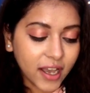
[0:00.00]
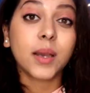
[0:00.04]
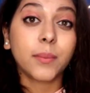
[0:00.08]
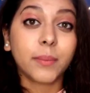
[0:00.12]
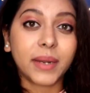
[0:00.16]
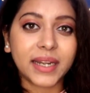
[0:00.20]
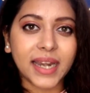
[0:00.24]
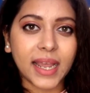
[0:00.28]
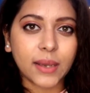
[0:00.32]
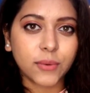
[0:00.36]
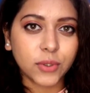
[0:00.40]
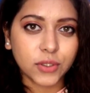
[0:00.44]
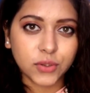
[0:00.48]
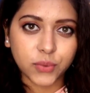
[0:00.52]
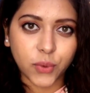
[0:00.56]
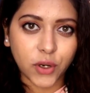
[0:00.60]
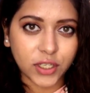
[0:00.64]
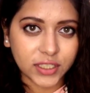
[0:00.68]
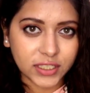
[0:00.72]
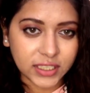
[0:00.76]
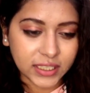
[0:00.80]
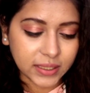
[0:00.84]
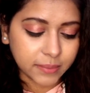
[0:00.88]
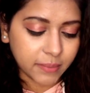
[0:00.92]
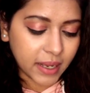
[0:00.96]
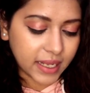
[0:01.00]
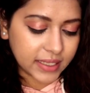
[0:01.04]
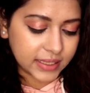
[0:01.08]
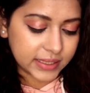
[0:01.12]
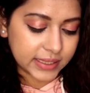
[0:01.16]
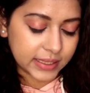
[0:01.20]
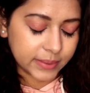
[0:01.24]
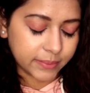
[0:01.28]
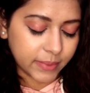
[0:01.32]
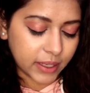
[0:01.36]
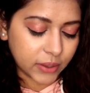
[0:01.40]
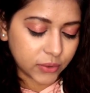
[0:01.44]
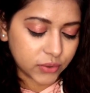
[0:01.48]
But I was watching
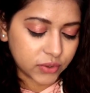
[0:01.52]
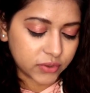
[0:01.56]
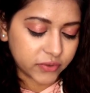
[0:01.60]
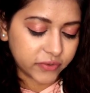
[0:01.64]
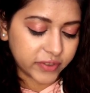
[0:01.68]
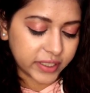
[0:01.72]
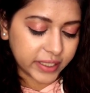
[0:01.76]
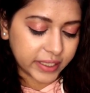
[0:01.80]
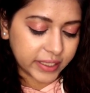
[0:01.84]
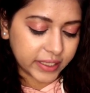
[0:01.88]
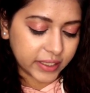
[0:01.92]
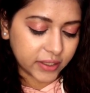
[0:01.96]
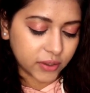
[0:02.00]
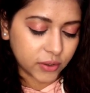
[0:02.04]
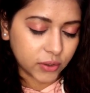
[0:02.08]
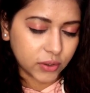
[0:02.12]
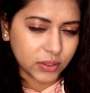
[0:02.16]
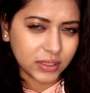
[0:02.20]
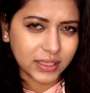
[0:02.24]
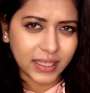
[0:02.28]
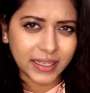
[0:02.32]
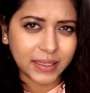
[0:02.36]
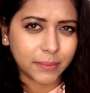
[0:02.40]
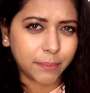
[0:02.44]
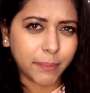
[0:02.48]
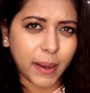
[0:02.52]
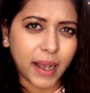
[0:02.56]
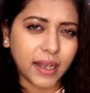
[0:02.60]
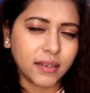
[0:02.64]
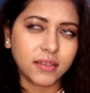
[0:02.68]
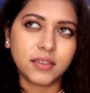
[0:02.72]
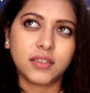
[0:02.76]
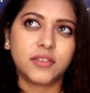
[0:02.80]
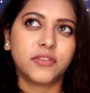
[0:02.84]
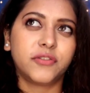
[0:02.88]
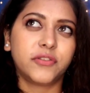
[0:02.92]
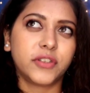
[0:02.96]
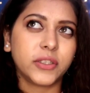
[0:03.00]
Mansi Mao's videos, like
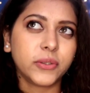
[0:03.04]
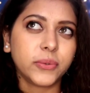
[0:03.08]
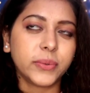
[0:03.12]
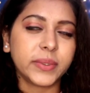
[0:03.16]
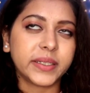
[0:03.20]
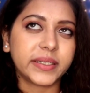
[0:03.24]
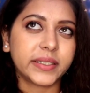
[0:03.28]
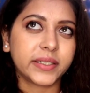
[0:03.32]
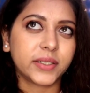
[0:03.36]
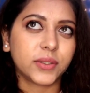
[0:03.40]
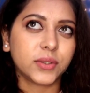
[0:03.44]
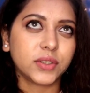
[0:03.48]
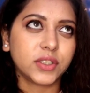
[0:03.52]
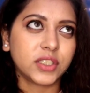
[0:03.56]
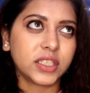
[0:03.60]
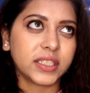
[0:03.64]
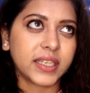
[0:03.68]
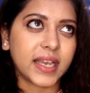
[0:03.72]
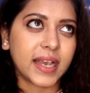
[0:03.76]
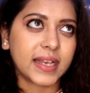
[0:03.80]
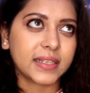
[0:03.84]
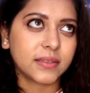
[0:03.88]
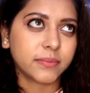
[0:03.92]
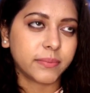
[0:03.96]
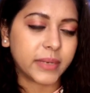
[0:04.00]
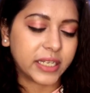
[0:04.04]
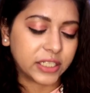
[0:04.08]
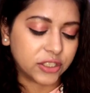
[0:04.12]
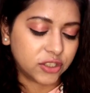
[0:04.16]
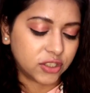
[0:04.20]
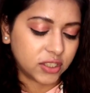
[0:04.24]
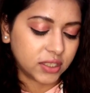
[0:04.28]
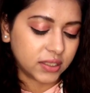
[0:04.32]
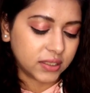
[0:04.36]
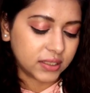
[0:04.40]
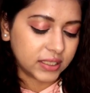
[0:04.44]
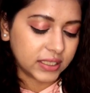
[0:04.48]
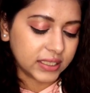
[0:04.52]
past few videos she has
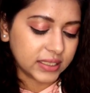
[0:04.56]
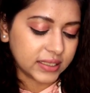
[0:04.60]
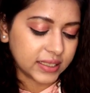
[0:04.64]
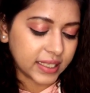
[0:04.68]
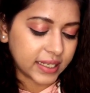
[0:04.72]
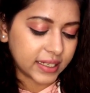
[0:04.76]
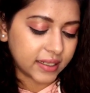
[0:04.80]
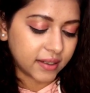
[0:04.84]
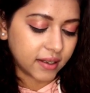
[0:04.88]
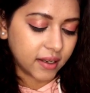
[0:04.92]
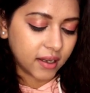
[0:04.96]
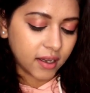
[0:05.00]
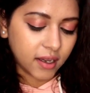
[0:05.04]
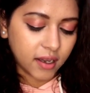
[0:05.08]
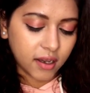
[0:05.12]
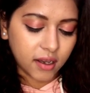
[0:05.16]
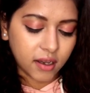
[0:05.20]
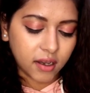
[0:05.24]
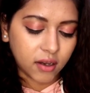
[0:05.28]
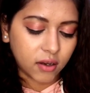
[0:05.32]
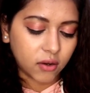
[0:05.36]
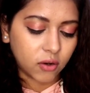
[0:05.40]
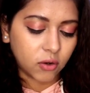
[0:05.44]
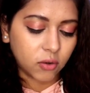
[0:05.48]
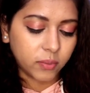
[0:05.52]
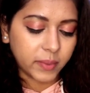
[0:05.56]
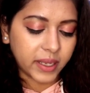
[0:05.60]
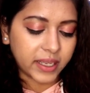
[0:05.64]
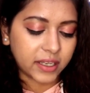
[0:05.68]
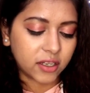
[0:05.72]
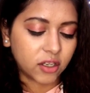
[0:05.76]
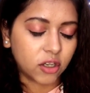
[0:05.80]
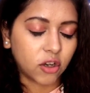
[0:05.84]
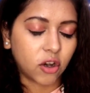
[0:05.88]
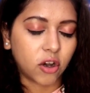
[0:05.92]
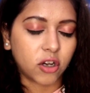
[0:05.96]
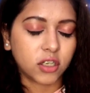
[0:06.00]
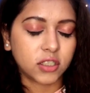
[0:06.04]
mentioned this, and oh my
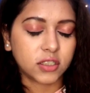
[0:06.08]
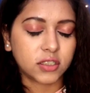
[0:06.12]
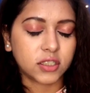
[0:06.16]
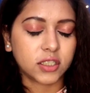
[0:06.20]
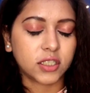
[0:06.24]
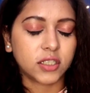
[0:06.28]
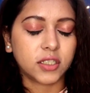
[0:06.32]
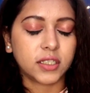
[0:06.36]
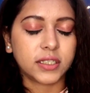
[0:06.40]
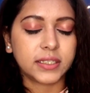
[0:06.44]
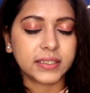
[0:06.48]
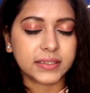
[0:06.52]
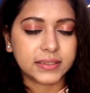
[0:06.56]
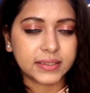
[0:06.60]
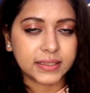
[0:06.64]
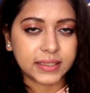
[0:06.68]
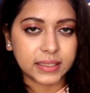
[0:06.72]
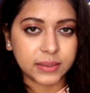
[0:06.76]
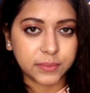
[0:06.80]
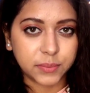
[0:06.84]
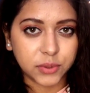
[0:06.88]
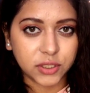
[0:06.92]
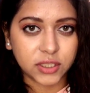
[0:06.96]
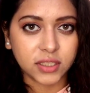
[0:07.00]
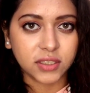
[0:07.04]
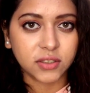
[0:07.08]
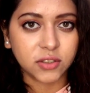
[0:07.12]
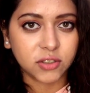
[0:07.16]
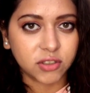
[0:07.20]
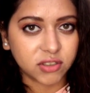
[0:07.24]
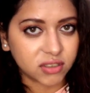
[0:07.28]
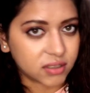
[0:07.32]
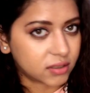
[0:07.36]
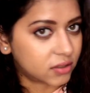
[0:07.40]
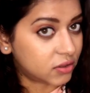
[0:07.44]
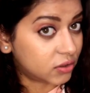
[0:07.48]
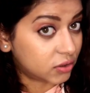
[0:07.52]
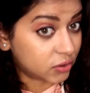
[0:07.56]
gosh, her description
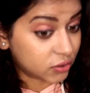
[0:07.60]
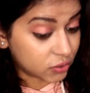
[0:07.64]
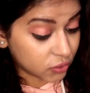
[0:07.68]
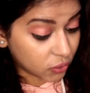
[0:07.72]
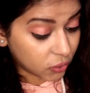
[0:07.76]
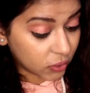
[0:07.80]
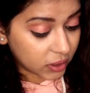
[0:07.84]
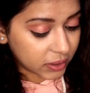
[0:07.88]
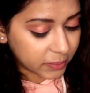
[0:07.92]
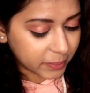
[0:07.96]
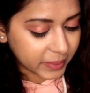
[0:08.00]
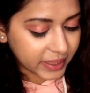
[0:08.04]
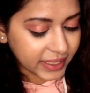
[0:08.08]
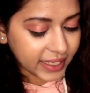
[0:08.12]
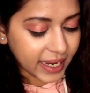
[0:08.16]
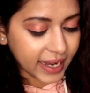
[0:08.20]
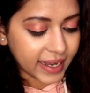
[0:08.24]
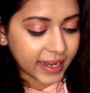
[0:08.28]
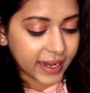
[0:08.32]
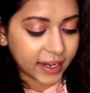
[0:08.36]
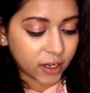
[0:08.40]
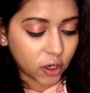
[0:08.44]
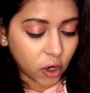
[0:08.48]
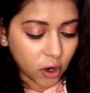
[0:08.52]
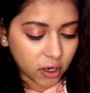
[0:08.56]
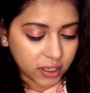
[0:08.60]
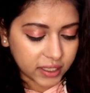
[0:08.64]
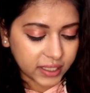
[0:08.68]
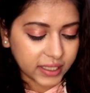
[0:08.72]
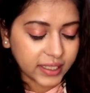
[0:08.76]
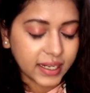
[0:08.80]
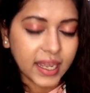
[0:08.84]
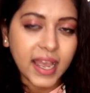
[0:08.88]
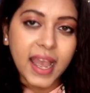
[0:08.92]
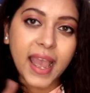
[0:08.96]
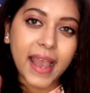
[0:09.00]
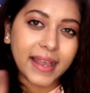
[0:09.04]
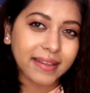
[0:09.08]
just sold me and I got
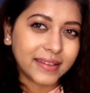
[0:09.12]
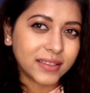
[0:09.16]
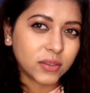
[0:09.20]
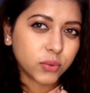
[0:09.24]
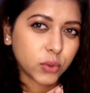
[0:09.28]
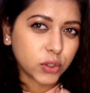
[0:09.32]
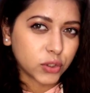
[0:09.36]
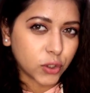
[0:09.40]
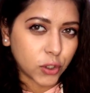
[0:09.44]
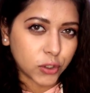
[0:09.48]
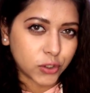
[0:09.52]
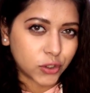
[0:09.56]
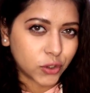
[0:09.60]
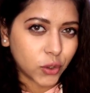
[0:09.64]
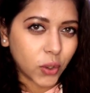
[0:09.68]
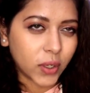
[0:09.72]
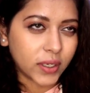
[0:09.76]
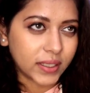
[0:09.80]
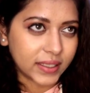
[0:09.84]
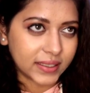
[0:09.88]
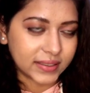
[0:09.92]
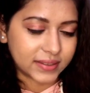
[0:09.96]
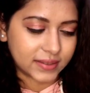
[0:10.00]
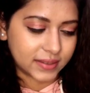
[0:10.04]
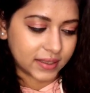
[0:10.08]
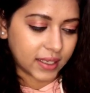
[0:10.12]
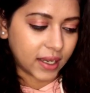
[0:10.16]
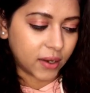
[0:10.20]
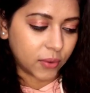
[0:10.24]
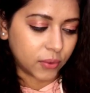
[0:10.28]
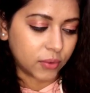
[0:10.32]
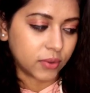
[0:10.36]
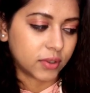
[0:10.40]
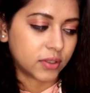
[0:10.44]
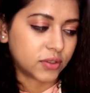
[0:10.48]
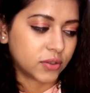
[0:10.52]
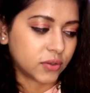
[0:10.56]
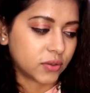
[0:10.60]
it. And this was also on
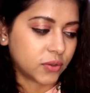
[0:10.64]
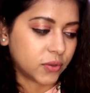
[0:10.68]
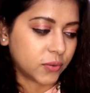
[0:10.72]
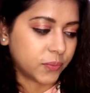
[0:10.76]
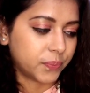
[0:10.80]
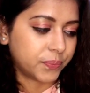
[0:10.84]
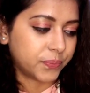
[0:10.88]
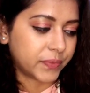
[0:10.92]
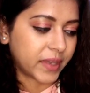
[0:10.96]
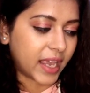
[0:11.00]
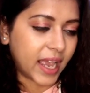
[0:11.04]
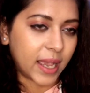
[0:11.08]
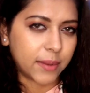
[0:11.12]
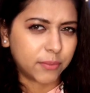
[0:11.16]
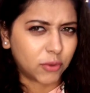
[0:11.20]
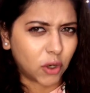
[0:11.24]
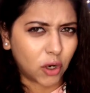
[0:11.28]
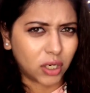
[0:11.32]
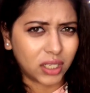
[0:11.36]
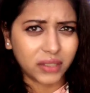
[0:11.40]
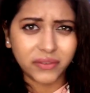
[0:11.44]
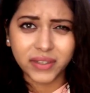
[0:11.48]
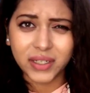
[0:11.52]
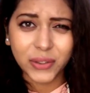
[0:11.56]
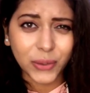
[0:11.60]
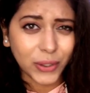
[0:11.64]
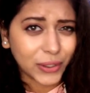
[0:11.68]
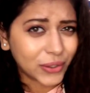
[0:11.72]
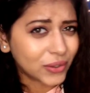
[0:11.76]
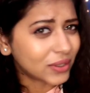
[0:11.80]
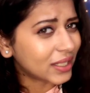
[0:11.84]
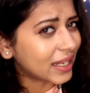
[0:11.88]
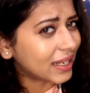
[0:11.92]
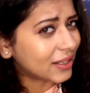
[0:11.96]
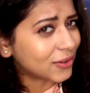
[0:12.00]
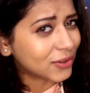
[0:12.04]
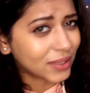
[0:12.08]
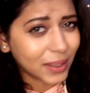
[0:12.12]
discount, so I'm not even going to
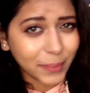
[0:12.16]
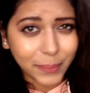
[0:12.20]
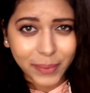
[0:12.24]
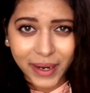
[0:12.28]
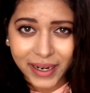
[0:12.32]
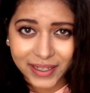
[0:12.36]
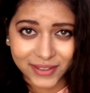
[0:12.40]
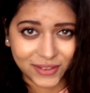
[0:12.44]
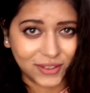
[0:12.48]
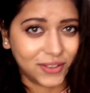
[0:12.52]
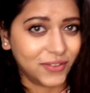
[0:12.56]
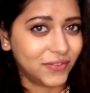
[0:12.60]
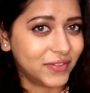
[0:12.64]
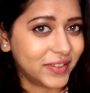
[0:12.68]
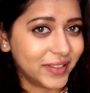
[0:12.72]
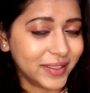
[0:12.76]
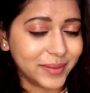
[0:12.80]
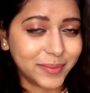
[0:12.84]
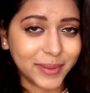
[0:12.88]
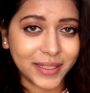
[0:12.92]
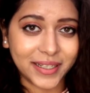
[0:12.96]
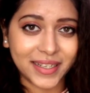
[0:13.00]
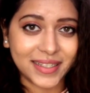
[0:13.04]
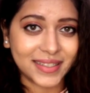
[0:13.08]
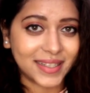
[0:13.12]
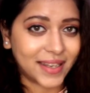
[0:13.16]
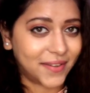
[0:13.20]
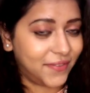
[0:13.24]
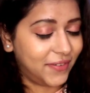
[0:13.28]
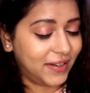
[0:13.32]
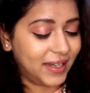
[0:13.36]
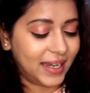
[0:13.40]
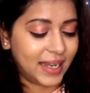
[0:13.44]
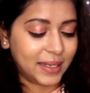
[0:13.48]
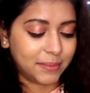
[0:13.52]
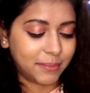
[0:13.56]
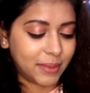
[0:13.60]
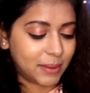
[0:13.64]
tell you the price of this because I
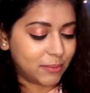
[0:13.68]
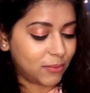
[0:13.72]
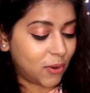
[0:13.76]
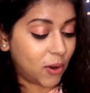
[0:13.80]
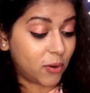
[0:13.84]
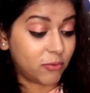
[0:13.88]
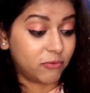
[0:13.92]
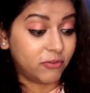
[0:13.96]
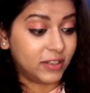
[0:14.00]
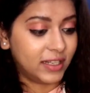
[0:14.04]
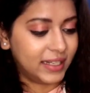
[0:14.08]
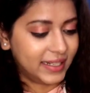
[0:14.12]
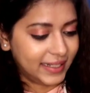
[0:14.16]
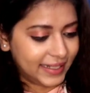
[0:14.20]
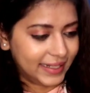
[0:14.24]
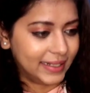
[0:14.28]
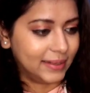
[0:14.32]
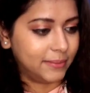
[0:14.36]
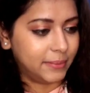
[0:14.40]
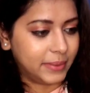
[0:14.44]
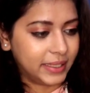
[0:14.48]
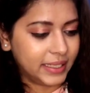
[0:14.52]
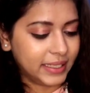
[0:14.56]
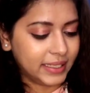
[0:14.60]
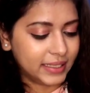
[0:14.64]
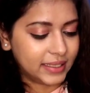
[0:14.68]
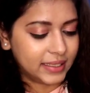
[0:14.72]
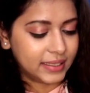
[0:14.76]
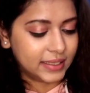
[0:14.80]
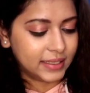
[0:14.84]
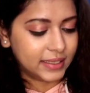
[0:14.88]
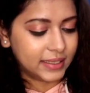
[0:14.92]
feel like my mom will kill me.